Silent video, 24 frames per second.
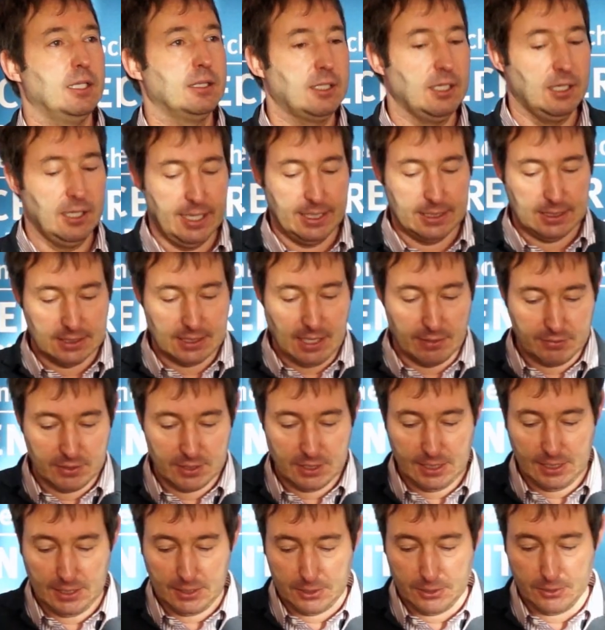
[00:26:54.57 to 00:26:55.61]
the late
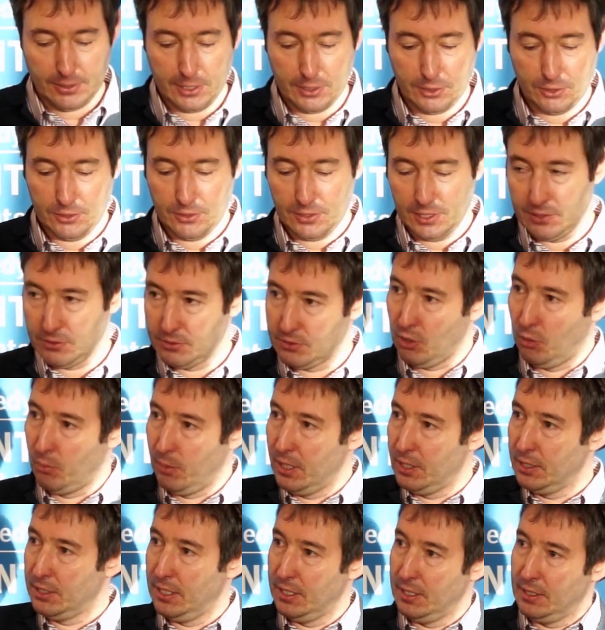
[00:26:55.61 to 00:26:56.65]
70s. Right? So
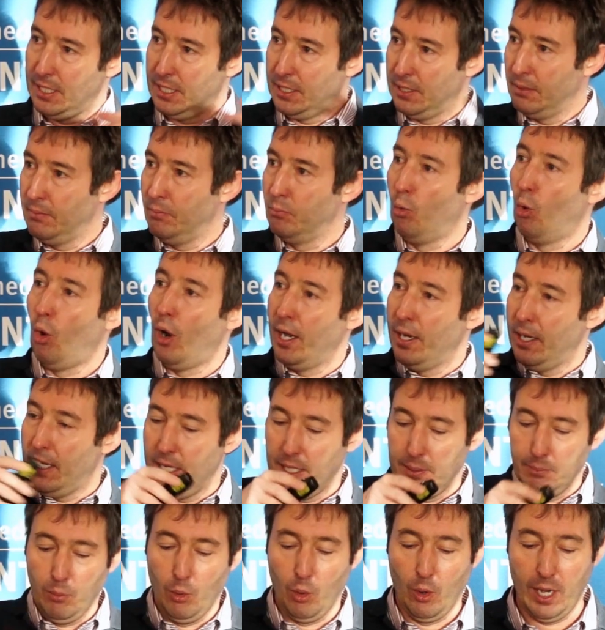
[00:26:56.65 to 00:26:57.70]
the
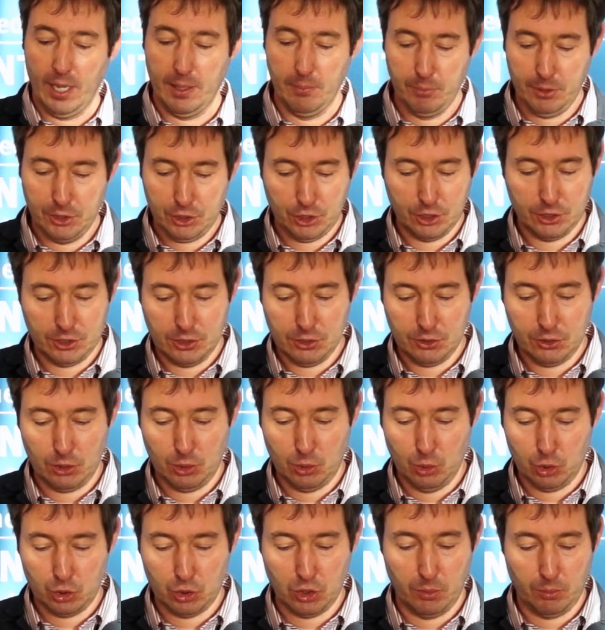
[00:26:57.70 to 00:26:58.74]
more ambitious
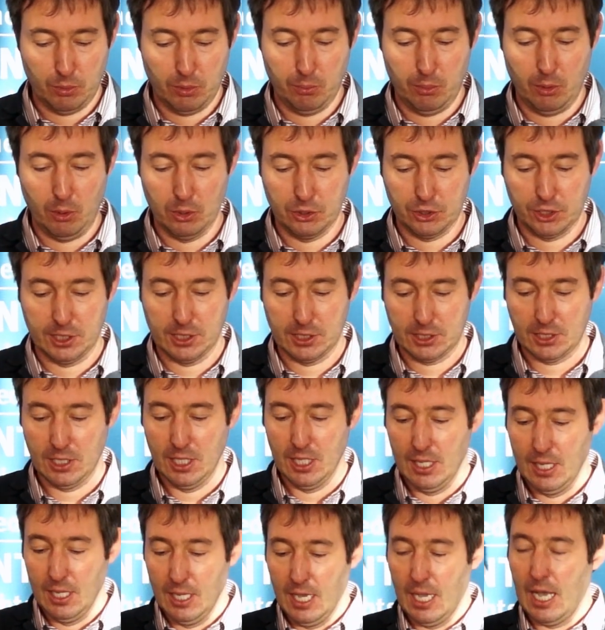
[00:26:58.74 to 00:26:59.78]
institutional proposals
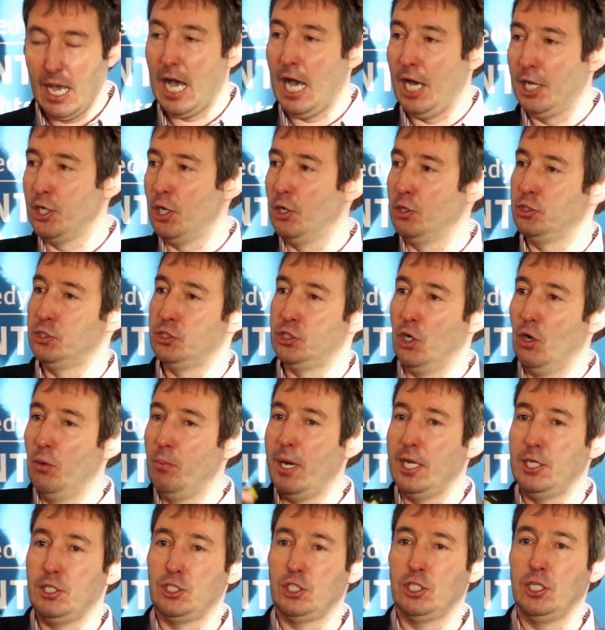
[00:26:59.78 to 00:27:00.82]
are now so
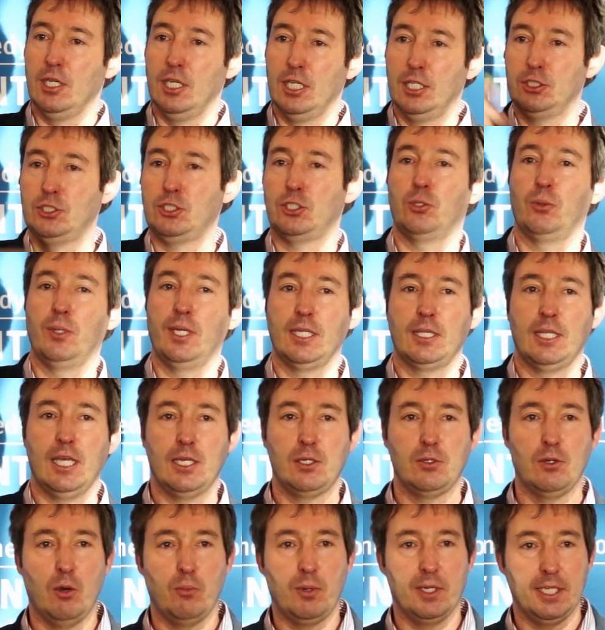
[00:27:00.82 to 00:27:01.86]
much history
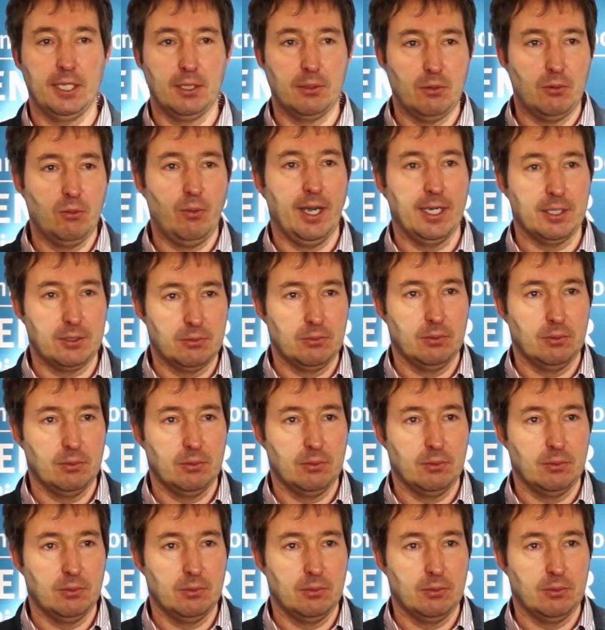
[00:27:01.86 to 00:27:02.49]
that nobody quite